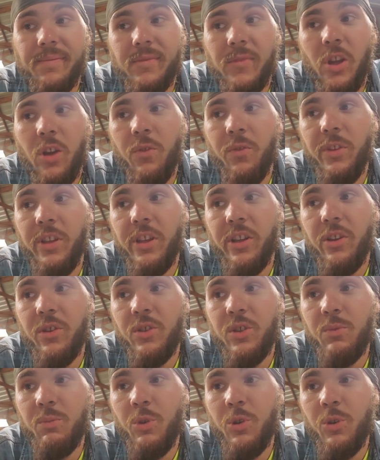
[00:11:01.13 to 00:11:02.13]
Hopefully it
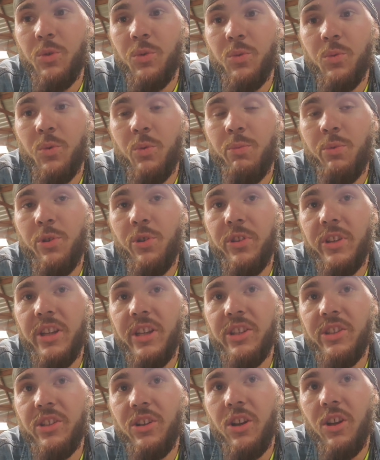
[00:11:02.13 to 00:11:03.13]
goes smooth. We'll pull
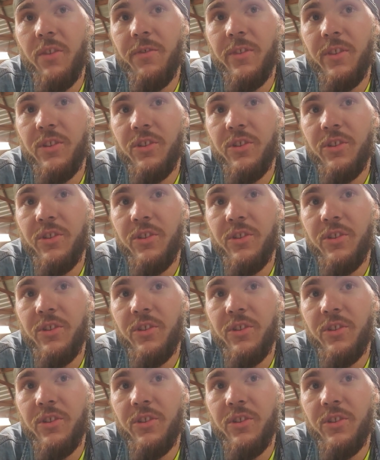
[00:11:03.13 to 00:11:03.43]
the engine off the